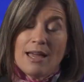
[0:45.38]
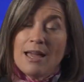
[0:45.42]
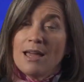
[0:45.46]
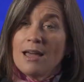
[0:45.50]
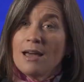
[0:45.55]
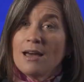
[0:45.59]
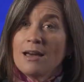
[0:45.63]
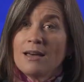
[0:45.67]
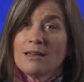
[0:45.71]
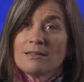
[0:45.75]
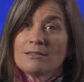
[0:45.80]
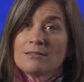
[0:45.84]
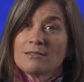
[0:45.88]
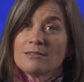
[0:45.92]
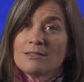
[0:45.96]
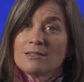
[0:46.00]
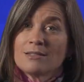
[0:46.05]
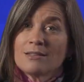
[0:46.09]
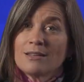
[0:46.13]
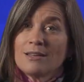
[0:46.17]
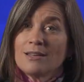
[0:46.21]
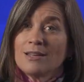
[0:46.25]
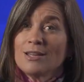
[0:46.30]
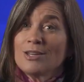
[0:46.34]

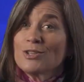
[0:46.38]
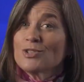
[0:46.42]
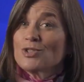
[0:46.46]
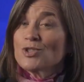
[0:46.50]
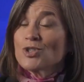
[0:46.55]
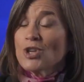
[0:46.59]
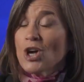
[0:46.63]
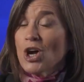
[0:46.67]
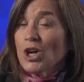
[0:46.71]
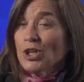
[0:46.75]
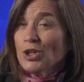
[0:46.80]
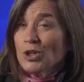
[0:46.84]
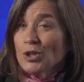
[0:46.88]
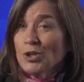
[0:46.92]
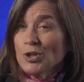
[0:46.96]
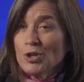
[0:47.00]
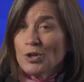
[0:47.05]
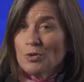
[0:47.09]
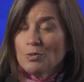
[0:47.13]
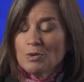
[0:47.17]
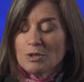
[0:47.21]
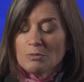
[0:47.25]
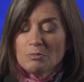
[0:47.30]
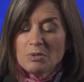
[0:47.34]
and his daughter,
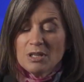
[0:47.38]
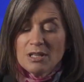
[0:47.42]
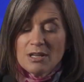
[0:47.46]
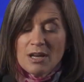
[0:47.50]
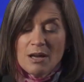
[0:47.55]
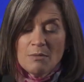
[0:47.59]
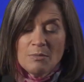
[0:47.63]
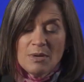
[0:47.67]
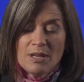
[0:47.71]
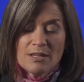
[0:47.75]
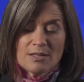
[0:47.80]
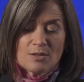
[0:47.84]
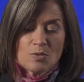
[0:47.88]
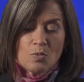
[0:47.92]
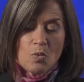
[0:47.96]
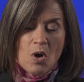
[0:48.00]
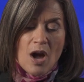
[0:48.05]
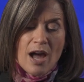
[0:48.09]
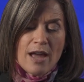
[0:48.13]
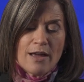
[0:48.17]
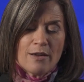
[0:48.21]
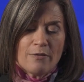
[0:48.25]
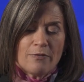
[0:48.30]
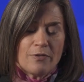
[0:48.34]
who would become his
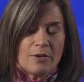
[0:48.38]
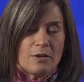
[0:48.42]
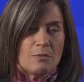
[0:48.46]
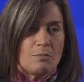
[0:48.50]
wife.